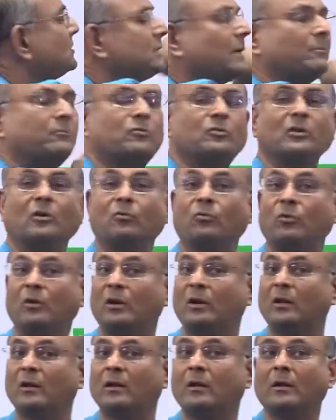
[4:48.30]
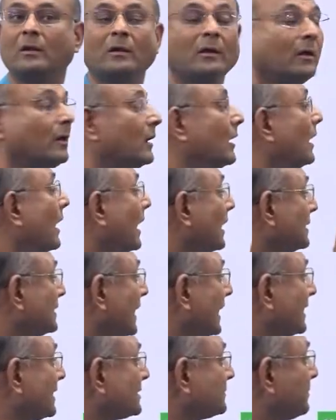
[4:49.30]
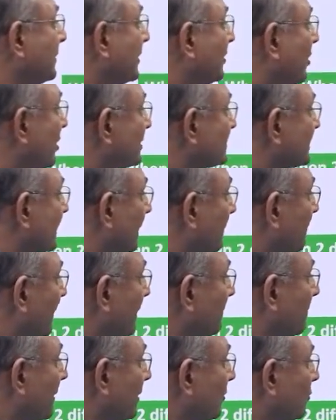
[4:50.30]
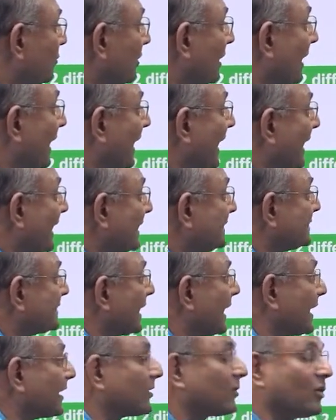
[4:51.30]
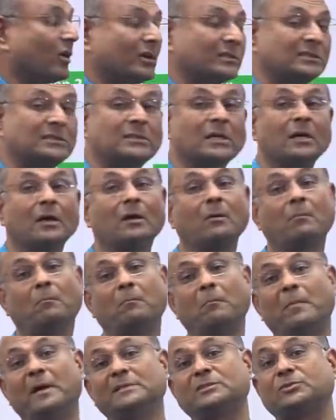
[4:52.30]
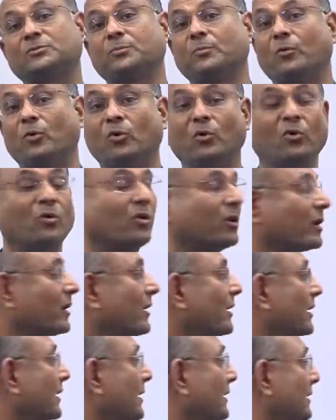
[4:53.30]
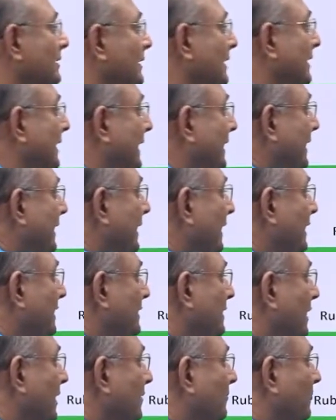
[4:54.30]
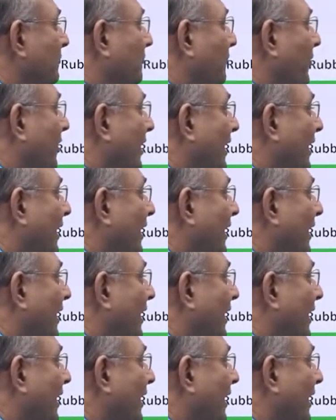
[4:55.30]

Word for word: jump to the wool? Uh, that is because rubber balloon likes electrons much more. The technical term for